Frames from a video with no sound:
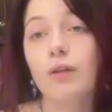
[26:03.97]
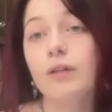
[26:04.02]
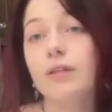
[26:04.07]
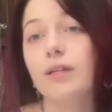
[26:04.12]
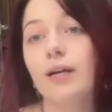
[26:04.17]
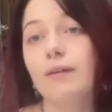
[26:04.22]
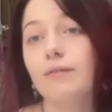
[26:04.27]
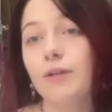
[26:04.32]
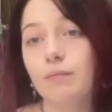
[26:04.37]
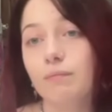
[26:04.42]
the
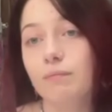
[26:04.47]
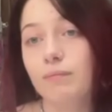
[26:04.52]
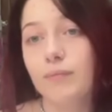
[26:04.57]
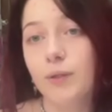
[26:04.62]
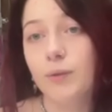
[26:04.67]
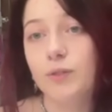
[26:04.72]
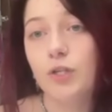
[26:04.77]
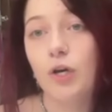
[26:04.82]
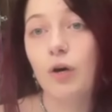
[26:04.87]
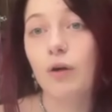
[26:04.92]
devil. It
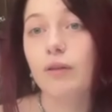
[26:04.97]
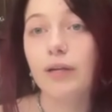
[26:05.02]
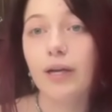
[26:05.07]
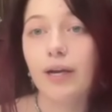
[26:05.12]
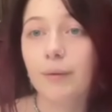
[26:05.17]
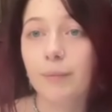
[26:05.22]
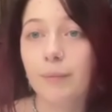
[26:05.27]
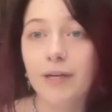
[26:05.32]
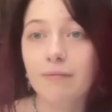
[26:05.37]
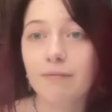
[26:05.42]
was all the
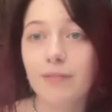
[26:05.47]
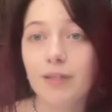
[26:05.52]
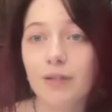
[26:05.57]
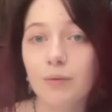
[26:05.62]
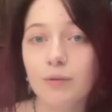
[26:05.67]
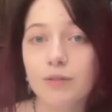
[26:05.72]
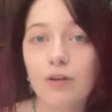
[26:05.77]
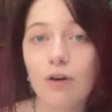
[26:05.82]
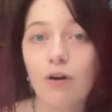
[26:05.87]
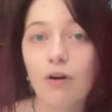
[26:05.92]
enemy. It
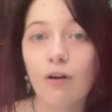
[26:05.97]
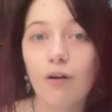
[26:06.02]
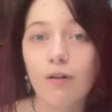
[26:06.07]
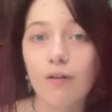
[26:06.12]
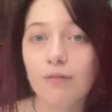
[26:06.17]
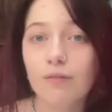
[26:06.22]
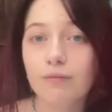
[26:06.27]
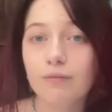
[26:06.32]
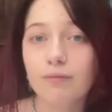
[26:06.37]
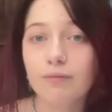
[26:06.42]
was
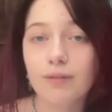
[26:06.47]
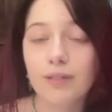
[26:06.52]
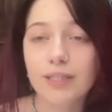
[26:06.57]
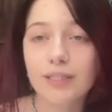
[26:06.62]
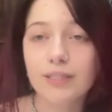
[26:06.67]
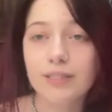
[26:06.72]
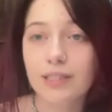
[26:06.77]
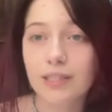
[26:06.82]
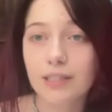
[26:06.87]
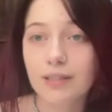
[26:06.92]
all
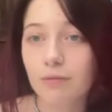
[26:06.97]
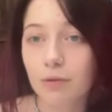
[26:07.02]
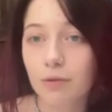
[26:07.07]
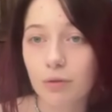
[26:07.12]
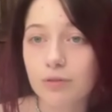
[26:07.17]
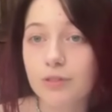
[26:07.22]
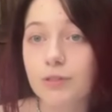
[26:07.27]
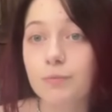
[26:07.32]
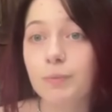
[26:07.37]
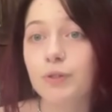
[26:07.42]
these
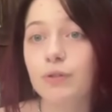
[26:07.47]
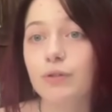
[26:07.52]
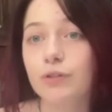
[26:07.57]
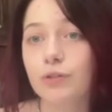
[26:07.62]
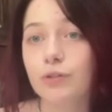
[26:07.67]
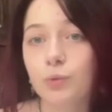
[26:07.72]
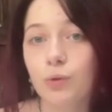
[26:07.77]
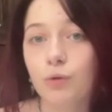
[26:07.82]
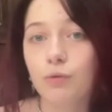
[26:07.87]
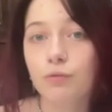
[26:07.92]
evil
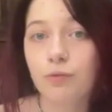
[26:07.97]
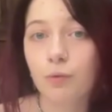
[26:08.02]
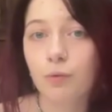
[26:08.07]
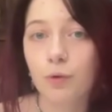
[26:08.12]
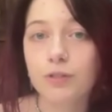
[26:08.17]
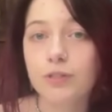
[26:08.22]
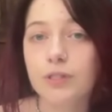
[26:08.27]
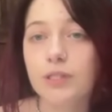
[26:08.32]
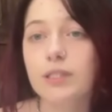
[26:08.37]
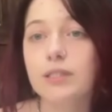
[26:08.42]
spiritual
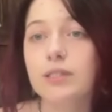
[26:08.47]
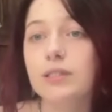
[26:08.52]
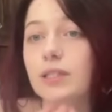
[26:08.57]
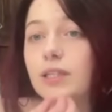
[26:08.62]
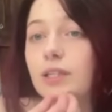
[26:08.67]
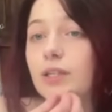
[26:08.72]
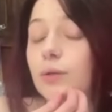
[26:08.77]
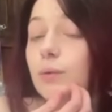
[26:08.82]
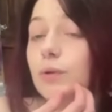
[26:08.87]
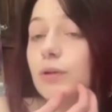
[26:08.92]
forces that
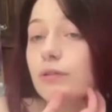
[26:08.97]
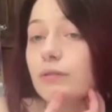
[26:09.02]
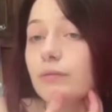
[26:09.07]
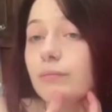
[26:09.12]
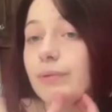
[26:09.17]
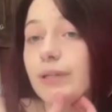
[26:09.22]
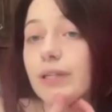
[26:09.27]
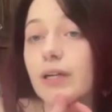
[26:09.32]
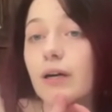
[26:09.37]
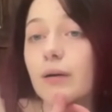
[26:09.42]
you were
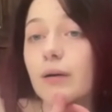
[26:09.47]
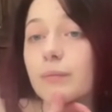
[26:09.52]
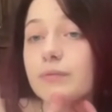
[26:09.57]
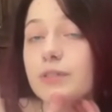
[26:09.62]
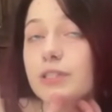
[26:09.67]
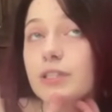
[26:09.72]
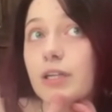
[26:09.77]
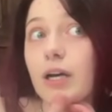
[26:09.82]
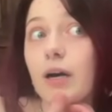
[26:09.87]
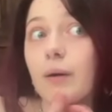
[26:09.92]

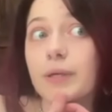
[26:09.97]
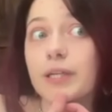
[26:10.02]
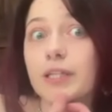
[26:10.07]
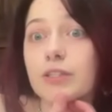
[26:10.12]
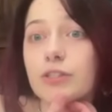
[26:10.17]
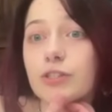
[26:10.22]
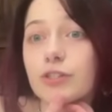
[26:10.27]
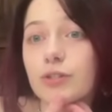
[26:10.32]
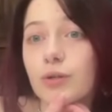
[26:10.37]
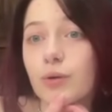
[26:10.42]
succumbing
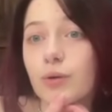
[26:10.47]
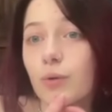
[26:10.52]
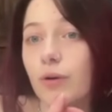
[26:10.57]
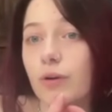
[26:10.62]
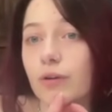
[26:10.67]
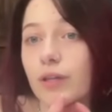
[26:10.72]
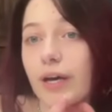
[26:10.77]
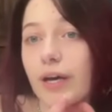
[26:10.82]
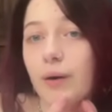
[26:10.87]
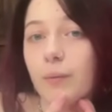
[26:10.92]
to
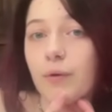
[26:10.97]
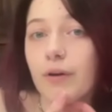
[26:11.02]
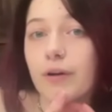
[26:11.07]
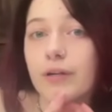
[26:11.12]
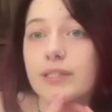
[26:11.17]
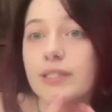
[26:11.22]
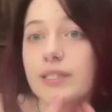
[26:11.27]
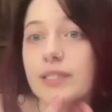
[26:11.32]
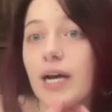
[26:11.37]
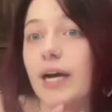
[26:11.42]
or that were
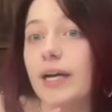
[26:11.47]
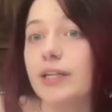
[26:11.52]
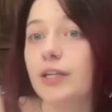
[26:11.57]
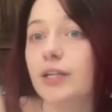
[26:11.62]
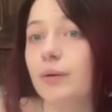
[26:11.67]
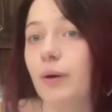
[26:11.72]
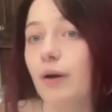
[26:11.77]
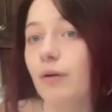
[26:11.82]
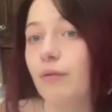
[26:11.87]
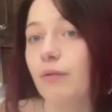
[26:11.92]
inside
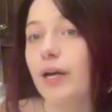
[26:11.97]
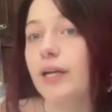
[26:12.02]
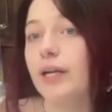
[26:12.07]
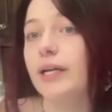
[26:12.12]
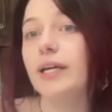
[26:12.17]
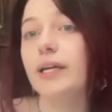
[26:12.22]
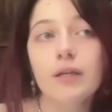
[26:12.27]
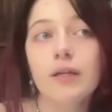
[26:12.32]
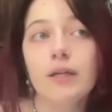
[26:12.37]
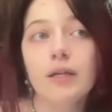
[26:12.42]
you
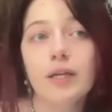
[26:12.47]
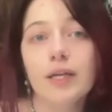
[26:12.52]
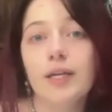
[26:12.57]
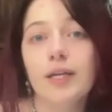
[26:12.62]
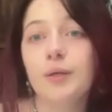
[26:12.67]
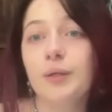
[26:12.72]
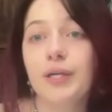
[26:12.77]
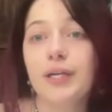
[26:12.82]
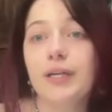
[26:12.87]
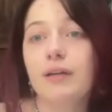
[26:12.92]
already.
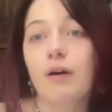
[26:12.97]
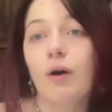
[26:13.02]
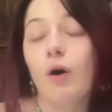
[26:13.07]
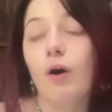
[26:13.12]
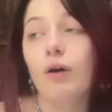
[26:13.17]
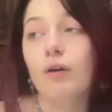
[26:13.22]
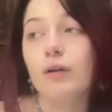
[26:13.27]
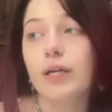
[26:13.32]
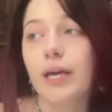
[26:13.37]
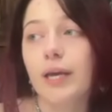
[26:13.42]
It
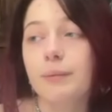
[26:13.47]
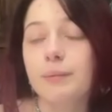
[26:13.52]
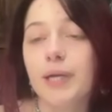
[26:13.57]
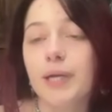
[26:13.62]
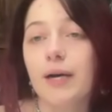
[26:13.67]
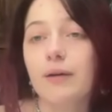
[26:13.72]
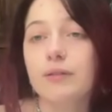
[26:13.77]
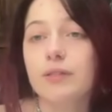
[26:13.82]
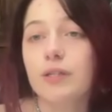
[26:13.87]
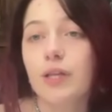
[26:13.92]
all came
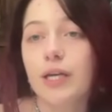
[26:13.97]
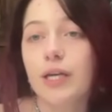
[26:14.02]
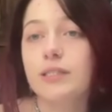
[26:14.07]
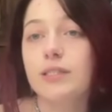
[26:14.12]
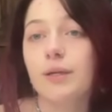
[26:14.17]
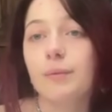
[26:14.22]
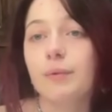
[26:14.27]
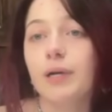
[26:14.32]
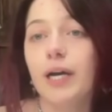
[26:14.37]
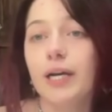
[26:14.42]
down to like
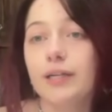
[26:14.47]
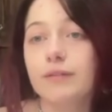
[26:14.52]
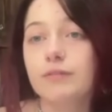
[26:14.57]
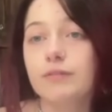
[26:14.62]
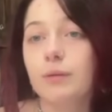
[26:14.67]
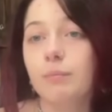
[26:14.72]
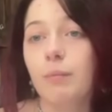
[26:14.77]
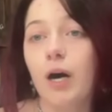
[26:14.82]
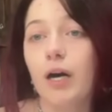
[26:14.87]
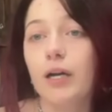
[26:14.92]
some kind of
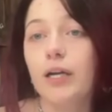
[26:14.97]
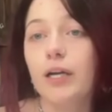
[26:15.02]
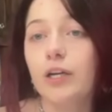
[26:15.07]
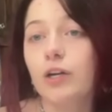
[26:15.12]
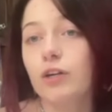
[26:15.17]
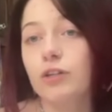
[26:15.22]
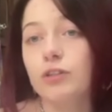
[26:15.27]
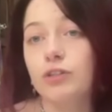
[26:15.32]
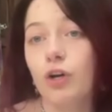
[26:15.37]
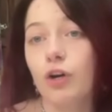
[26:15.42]
demonic
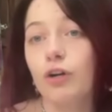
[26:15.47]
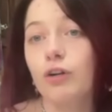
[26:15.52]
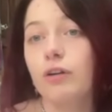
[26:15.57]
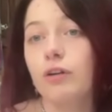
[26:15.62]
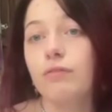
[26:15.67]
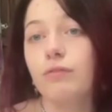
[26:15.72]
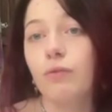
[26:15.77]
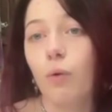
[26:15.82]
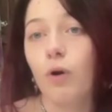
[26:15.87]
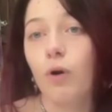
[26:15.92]
or dark
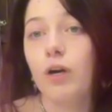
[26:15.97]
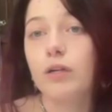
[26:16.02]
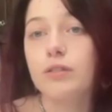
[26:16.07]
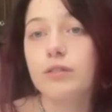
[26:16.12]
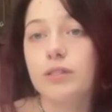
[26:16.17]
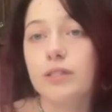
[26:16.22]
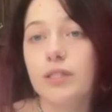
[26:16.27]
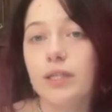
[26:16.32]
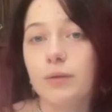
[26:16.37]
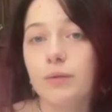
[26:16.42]

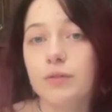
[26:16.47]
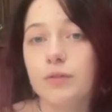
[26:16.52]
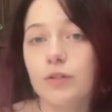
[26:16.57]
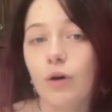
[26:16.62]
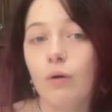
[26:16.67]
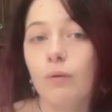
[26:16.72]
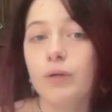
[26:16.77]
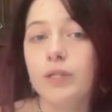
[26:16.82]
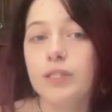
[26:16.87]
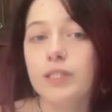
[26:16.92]
force. It was
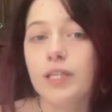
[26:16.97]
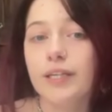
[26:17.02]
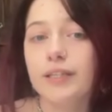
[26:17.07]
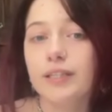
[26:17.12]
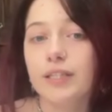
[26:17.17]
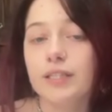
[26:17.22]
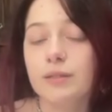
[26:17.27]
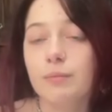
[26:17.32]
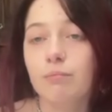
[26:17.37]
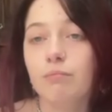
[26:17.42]
always like
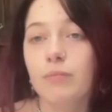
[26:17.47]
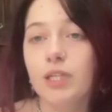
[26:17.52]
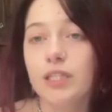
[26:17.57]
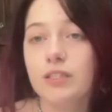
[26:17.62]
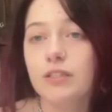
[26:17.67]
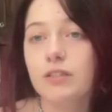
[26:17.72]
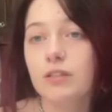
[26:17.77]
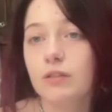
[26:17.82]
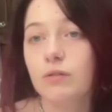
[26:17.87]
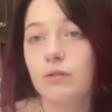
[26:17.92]
this
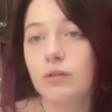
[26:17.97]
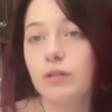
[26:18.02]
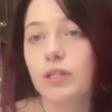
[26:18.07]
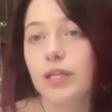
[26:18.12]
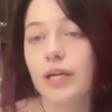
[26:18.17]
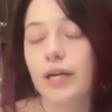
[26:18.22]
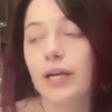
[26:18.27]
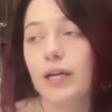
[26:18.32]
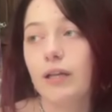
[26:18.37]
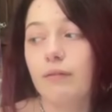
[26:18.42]
mystical
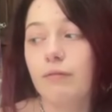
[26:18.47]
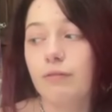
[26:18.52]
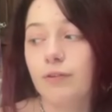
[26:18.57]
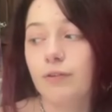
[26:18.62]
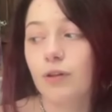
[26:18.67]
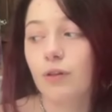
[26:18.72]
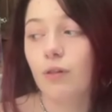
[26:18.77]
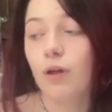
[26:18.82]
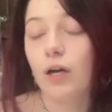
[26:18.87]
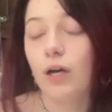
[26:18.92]
thing. For
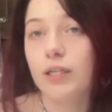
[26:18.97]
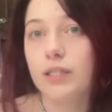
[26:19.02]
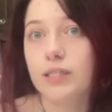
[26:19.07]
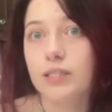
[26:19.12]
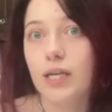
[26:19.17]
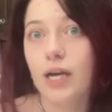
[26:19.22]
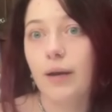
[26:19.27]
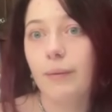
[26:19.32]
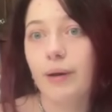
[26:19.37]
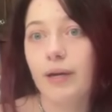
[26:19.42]
the longest
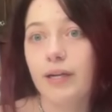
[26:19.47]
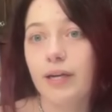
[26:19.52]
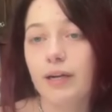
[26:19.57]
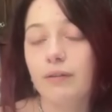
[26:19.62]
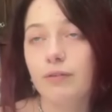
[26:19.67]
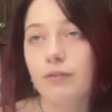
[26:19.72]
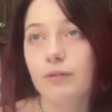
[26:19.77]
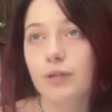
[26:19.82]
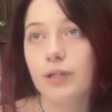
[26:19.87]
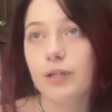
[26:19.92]
time, I
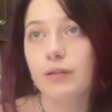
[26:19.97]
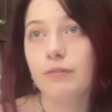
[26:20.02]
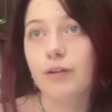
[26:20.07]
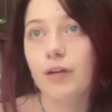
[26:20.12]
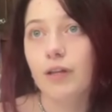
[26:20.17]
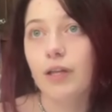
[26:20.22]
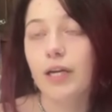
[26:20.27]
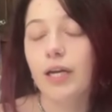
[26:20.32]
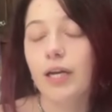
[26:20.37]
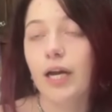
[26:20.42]
never really
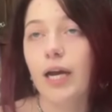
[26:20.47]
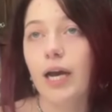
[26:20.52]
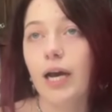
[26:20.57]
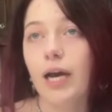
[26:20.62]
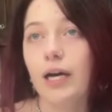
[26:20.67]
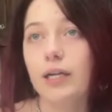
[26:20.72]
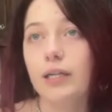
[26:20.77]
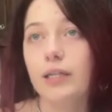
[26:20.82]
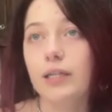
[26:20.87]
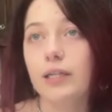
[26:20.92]
felt like I
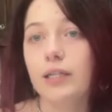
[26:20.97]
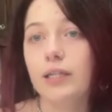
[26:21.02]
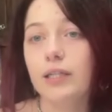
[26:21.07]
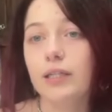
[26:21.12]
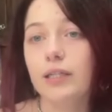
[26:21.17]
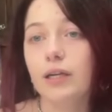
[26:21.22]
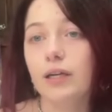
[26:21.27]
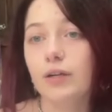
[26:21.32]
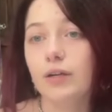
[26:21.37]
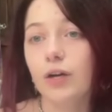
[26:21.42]
had
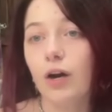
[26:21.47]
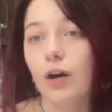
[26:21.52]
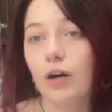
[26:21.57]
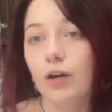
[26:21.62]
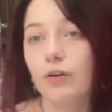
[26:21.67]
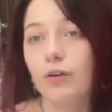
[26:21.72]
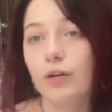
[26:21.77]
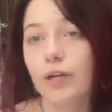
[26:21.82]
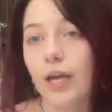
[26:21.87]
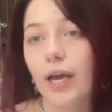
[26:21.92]
a
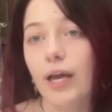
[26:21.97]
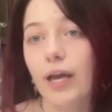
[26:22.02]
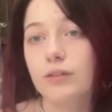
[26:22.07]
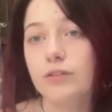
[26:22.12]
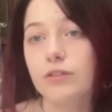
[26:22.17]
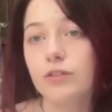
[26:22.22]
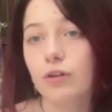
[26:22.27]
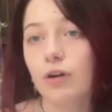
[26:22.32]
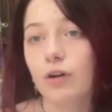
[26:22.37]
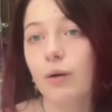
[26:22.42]
concrete
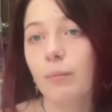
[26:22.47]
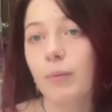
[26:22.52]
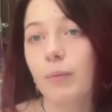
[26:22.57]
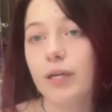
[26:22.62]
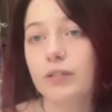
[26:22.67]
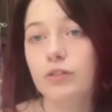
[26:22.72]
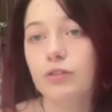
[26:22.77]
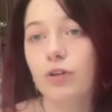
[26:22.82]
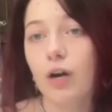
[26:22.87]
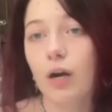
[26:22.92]
answer on
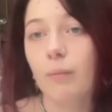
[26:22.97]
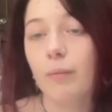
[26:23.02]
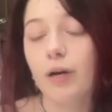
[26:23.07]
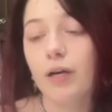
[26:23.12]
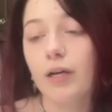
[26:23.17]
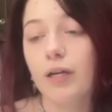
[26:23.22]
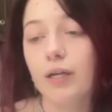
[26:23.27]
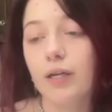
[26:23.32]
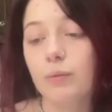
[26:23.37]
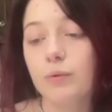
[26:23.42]
my
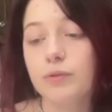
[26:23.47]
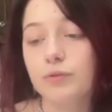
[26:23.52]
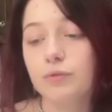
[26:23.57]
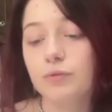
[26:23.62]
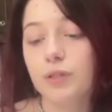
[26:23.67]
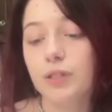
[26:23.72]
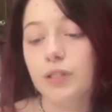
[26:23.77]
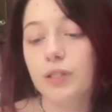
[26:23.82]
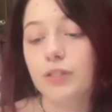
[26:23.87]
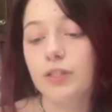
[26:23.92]
trauma. It was
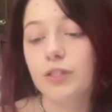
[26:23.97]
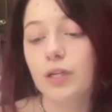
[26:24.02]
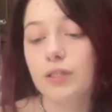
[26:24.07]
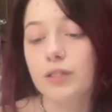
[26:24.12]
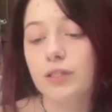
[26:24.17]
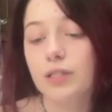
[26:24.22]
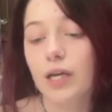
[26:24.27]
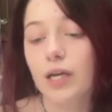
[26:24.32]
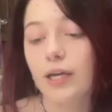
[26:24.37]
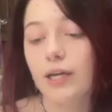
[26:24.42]
really
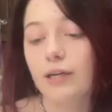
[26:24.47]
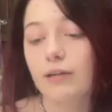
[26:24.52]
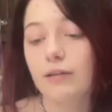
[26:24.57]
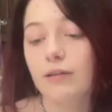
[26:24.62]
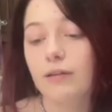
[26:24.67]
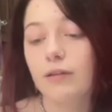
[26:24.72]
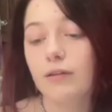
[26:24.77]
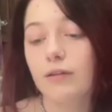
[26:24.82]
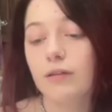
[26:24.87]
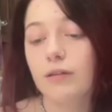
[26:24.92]
just like
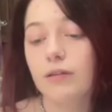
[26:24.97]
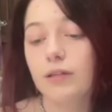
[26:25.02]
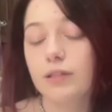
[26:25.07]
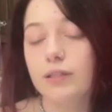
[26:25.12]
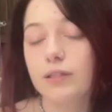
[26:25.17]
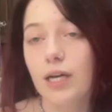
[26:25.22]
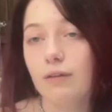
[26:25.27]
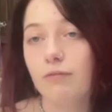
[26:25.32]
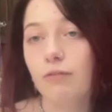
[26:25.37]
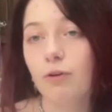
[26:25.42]
the
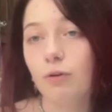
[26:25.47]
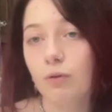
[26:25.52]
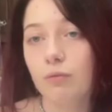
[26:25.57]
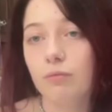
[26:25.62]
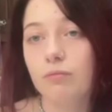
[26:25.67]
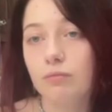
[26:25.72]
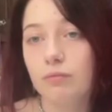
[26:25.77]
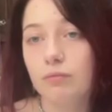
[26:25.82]
devil